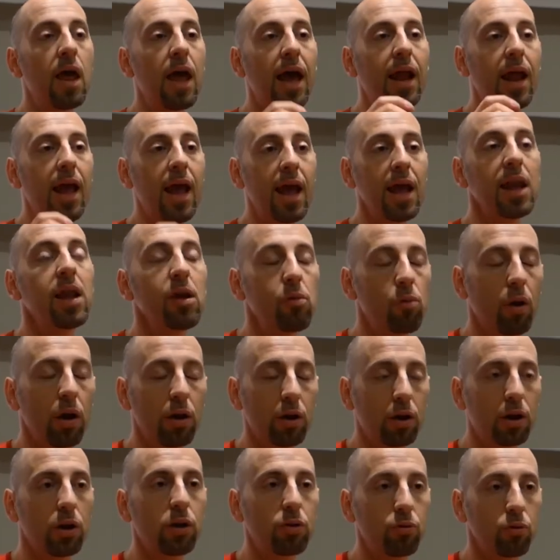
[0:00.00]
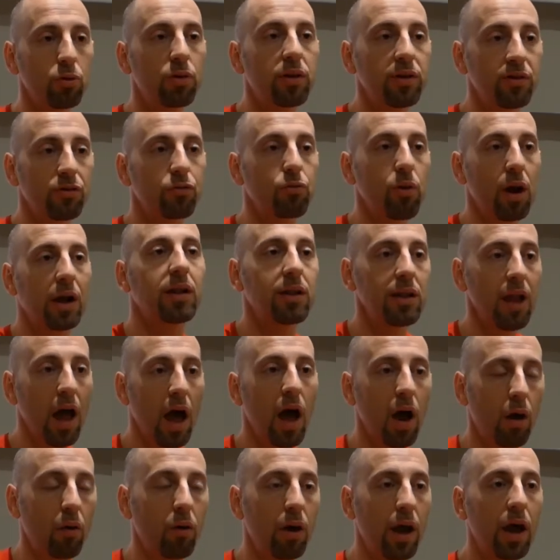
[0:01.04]
And anyone can do this right
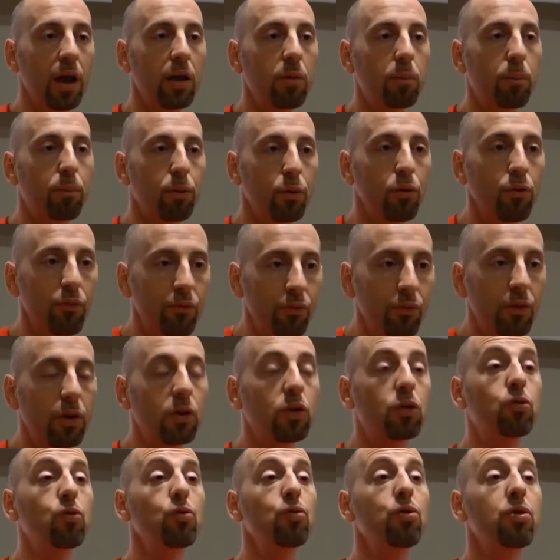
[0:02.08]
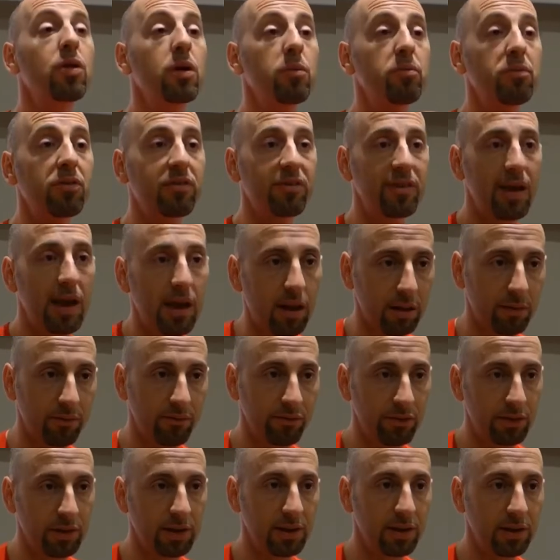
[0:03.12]
now and prove to
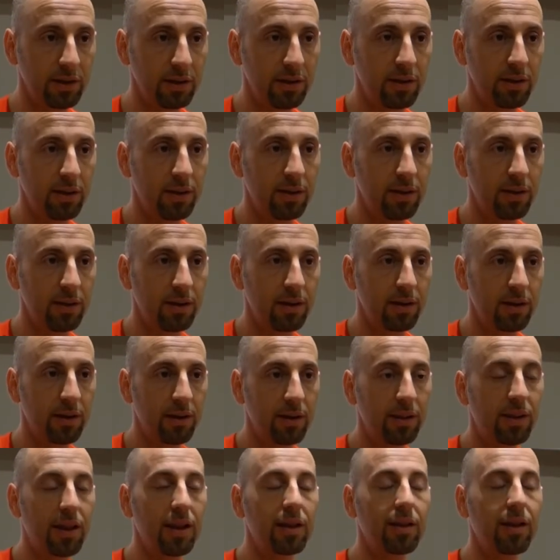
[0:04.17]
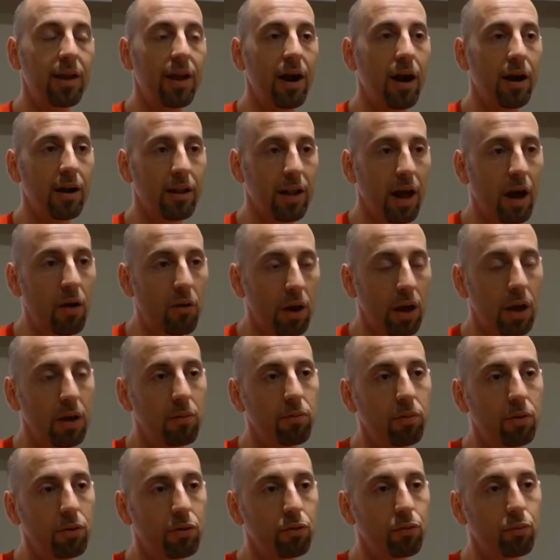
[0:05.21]
themselves that they are now
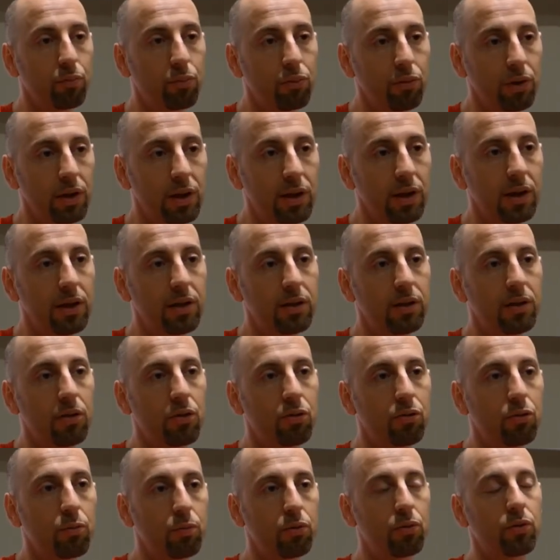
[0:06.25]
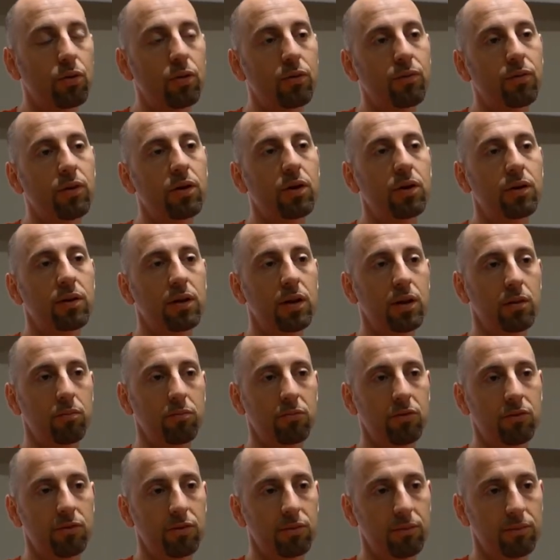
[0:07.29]
able to predict the throughput of their
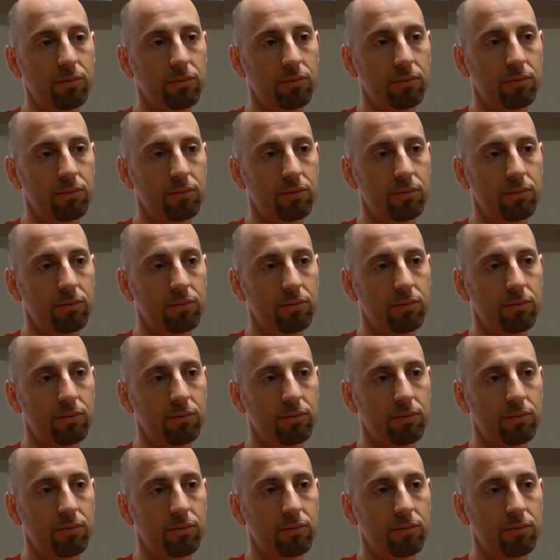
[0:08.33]
teams.